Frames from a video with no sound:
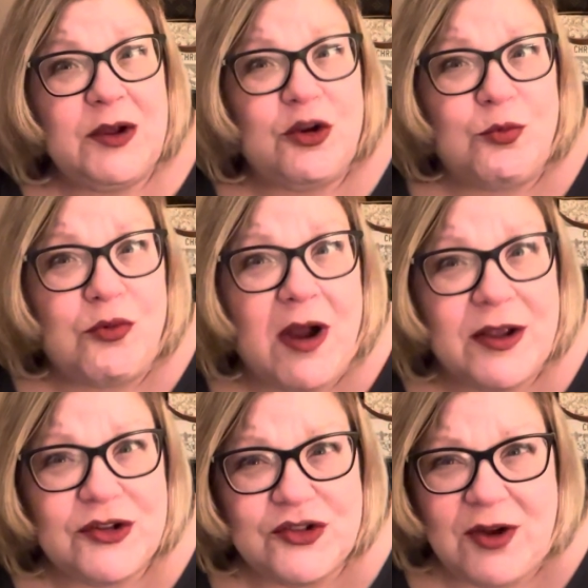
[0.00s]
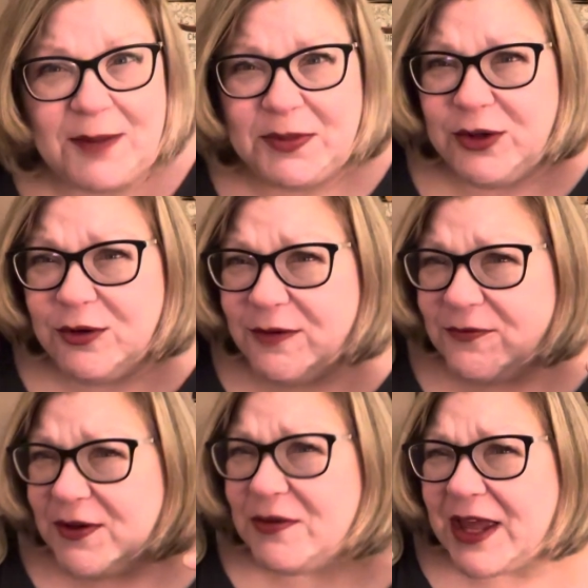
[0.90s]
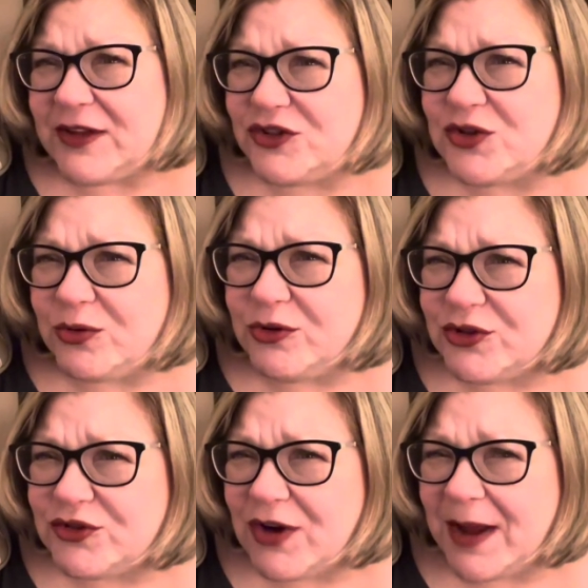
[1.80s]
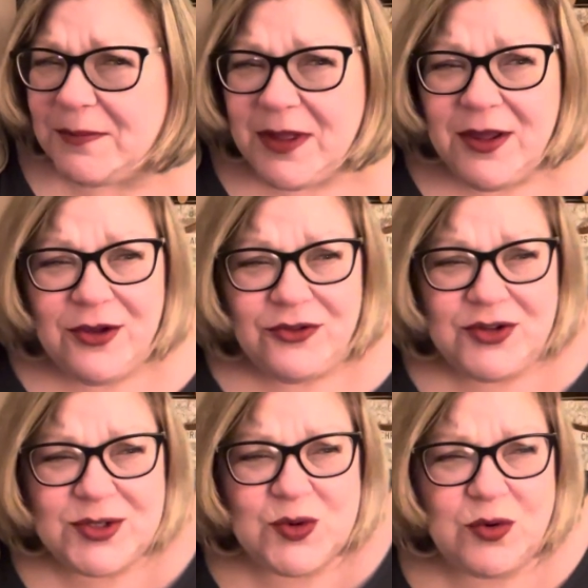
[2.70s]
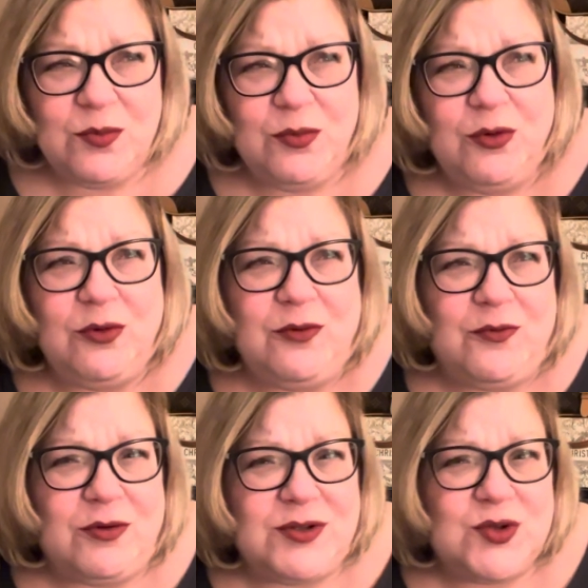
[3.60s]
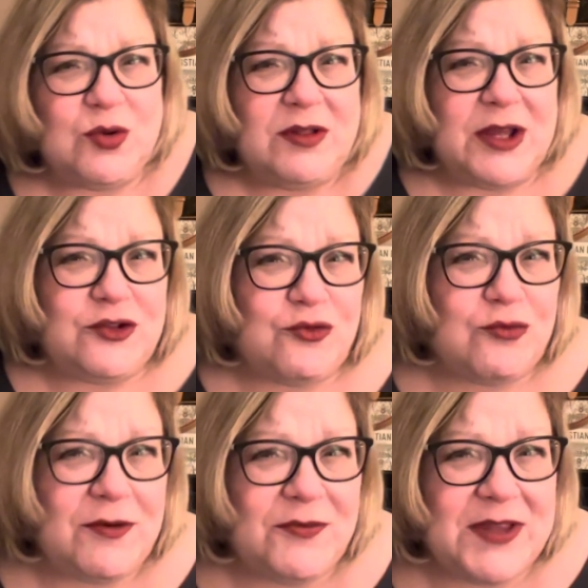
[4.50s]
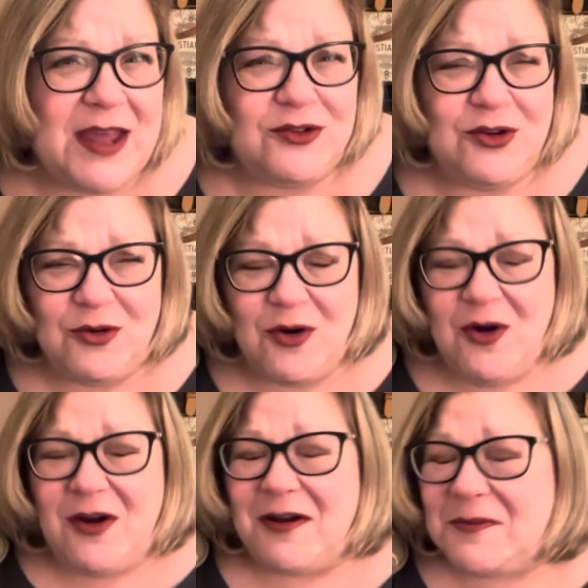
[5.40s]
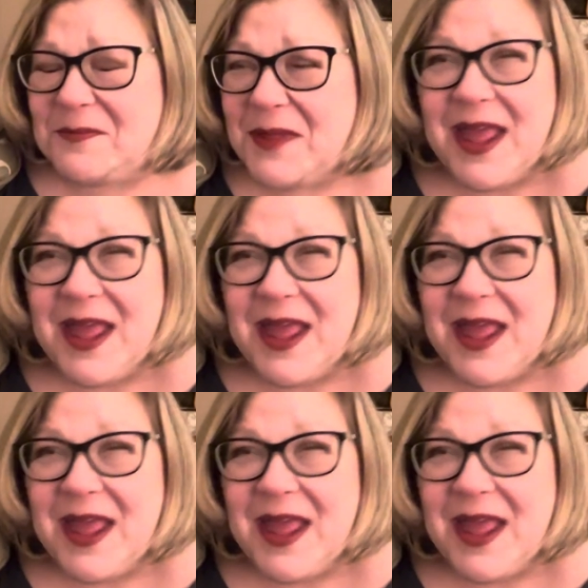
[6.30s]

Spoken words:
your bra strap. Like you could feel that shoulder strap just sort of move or sort of like drift down your arm.